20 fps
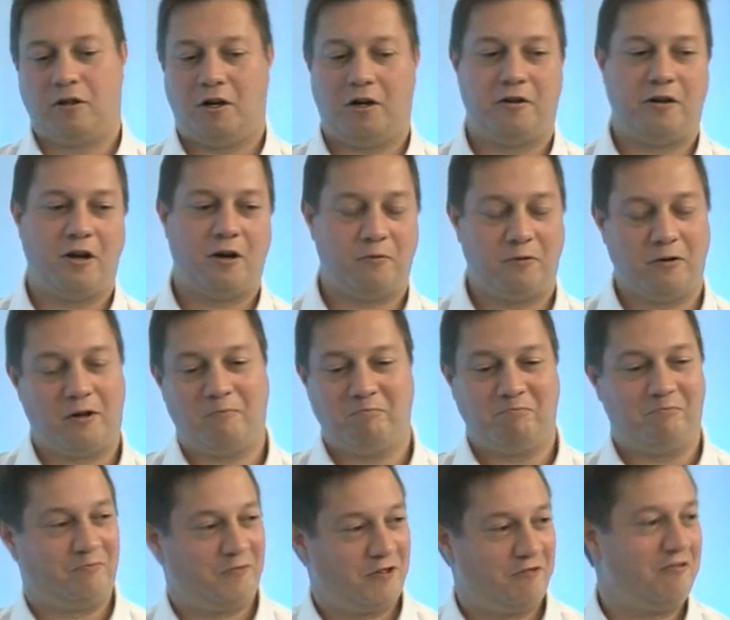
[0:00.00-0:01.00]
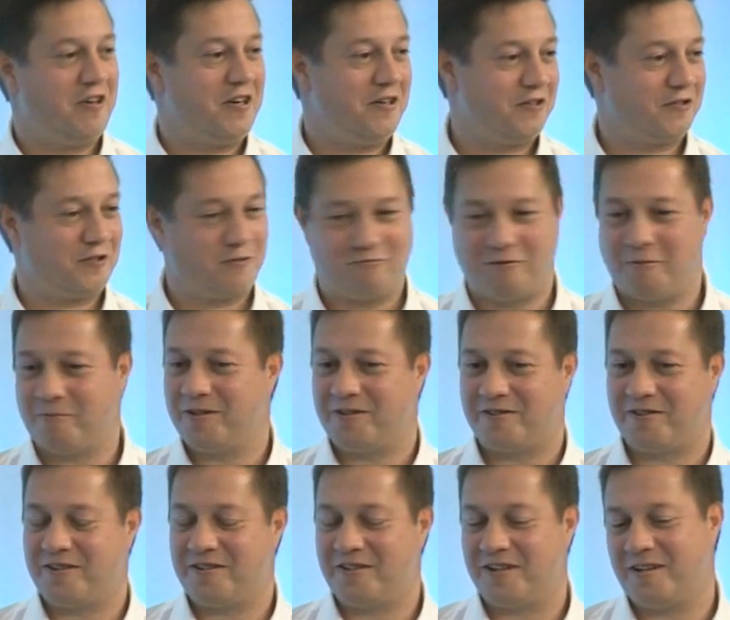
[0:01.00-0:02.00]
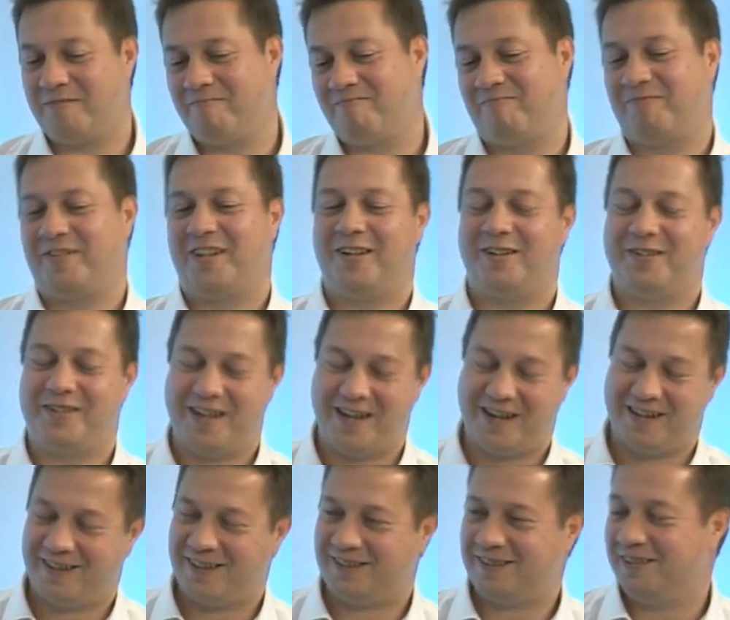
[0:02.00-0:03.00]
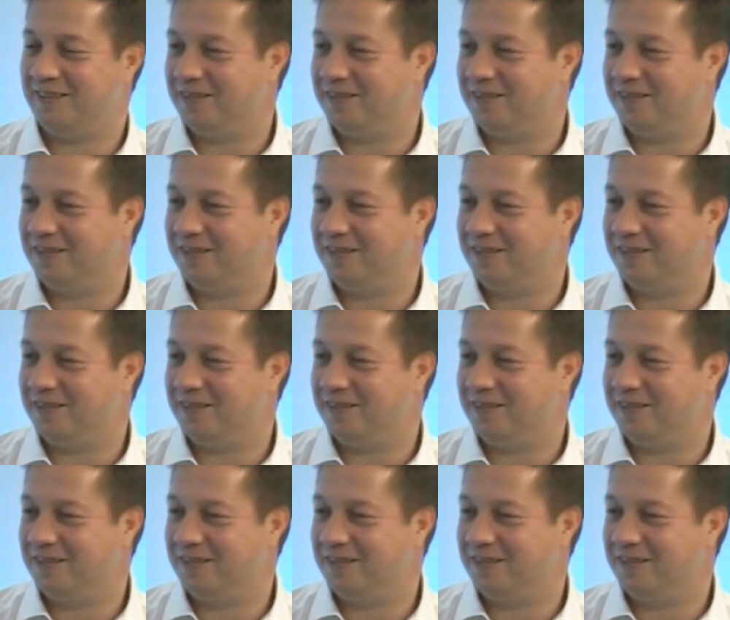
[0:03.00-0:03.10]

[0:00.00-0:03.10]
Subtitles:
I know the readers are probably thinking, oh, yeah, that's